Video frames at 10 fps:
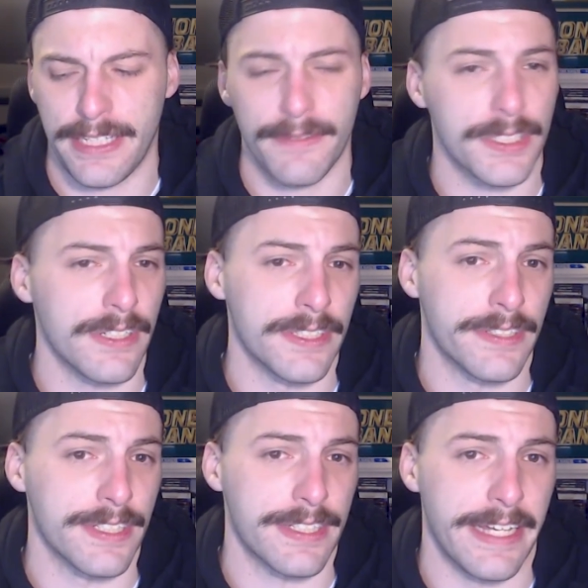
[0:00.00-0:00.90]
And that was
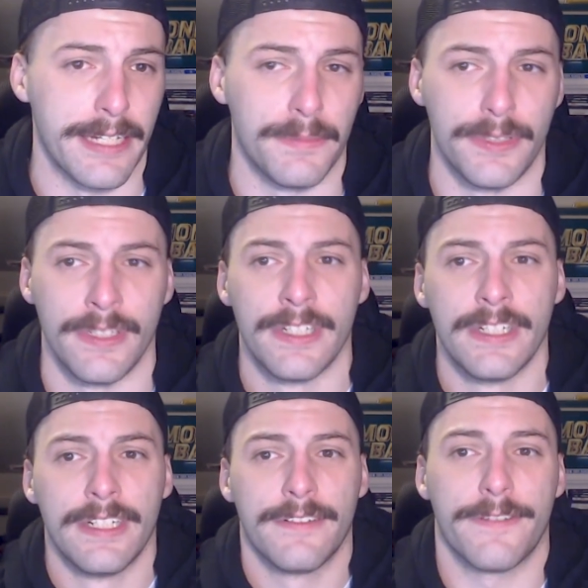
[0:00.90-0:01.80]
unsustainable
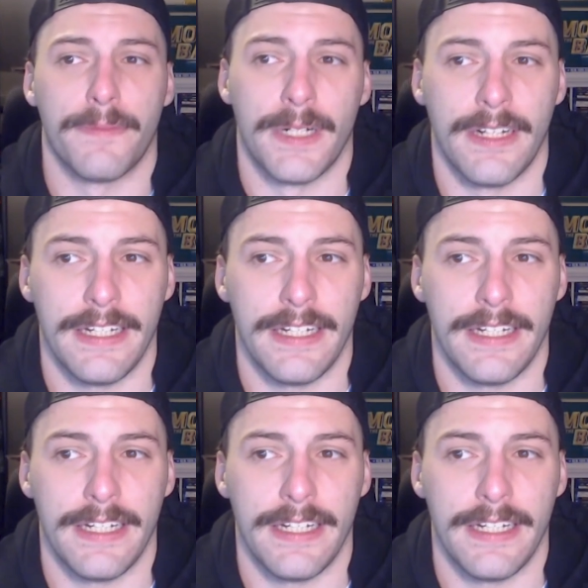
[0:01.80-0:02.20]
from a